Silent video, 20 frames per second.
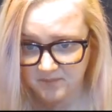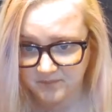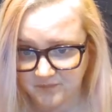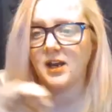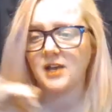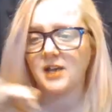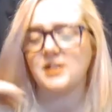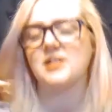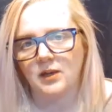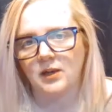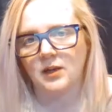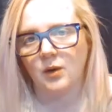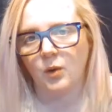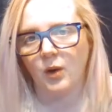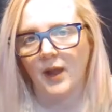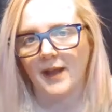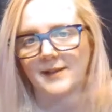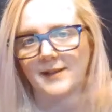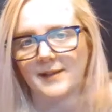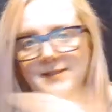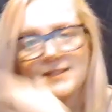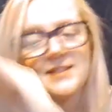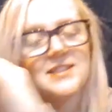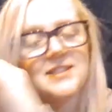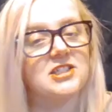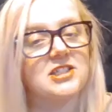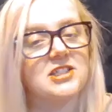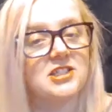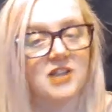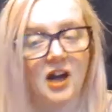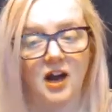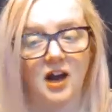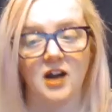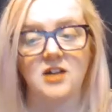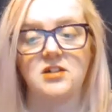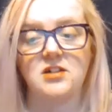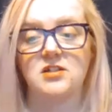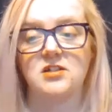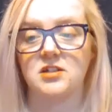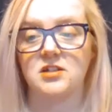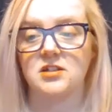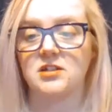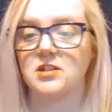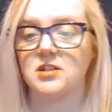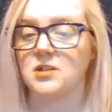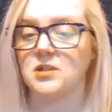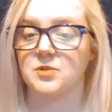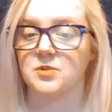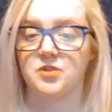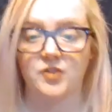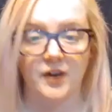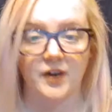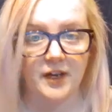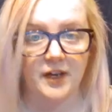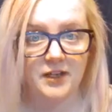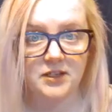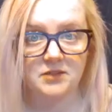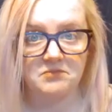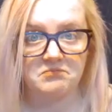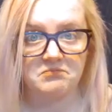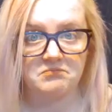As it stalked, it was great.